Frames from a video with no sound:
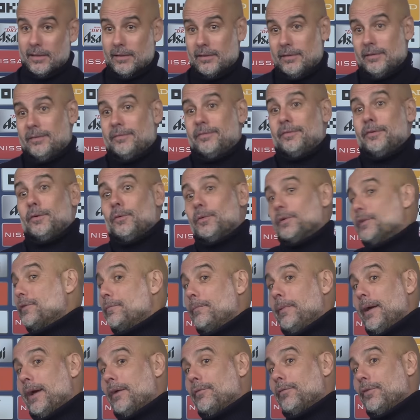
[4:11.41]
If you
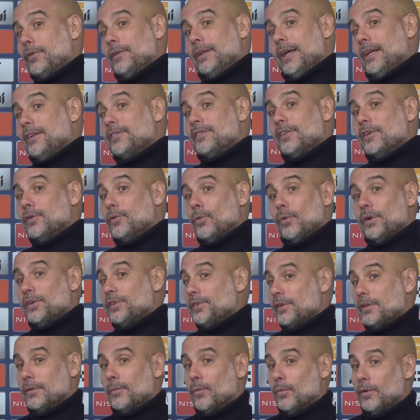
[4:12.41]
expect for that
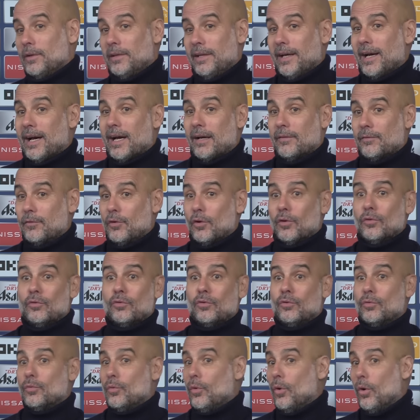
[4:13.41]
situation what they have done
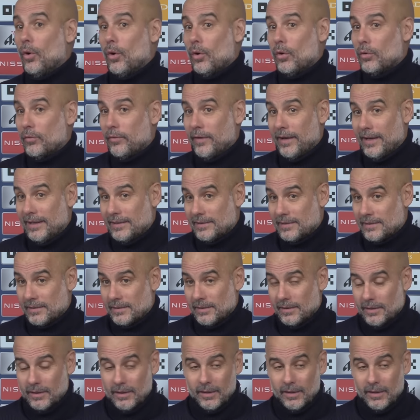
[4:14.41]
to all of us,